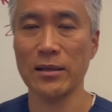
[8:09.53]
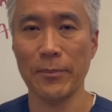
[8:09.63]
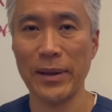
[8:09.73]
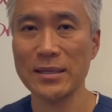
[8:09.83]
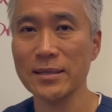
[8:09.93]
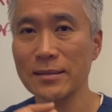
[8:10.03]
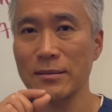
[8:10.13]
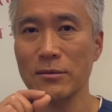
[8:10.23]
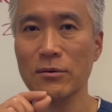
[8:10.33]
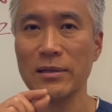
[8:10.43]
They basically
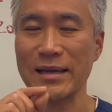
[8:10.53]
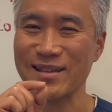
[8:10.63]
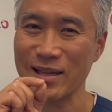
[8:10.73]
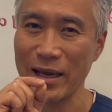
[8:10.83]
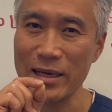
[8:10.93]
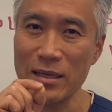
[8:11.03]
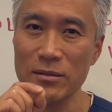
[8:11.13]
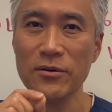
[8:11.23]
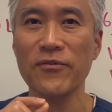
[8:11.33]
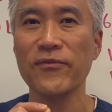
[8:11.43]
look like tiny
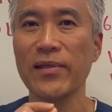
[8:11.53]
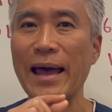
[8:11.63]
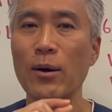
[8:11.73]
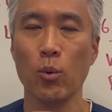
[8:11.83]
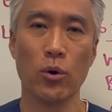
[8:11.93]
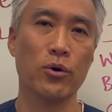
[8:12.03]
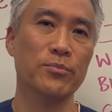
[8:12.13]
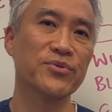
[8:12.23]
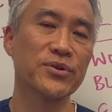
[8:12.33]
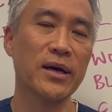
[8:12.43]
little flat
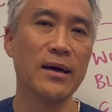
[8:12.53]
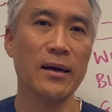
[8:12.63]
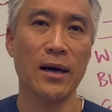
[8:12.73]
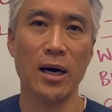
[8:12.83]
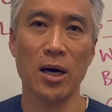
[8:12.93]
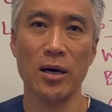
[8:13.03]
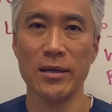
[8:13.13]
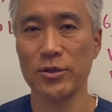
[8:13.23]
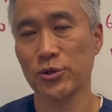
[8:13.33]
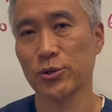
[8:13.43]
worms uh,
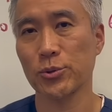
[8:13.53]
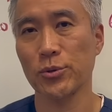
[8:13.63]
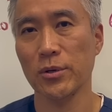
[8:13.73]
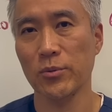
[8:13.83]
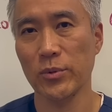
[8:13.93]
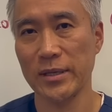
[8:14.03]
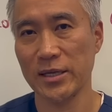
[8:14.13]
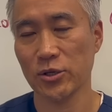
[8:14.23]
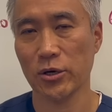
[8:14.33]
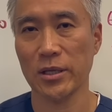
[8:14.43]
in the stool when they
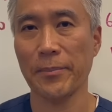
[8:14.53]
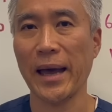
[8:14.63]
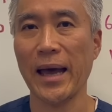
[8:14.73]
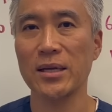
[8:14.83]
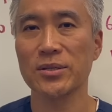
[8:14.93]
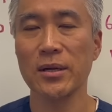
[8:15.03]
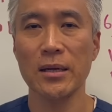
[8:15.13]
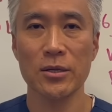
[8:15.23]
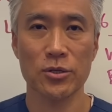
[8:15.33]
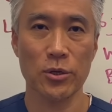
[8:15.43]
start to pass.
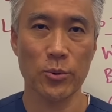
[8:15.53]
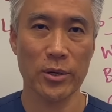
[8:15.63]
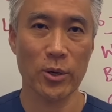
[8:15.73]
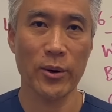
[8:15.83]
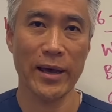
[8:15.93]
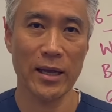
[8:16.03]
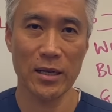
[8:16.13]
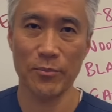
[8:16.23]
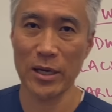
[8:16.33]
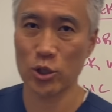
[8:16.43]
So you want to go ahead
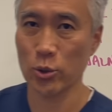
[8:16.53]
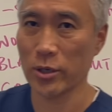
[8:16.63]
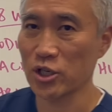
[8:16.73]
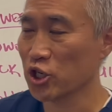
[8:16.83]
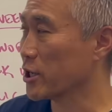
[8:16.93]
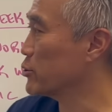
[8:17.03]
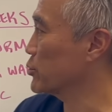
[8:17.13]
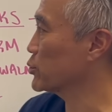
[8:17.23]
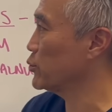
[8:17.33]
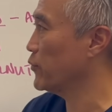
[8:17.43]
and make sure to check your
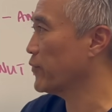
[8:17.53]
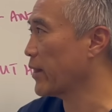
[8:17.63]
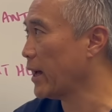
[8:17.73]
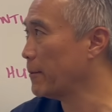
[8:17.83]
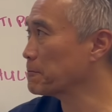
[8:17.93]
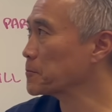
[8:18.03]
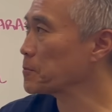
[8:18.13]
stool for that.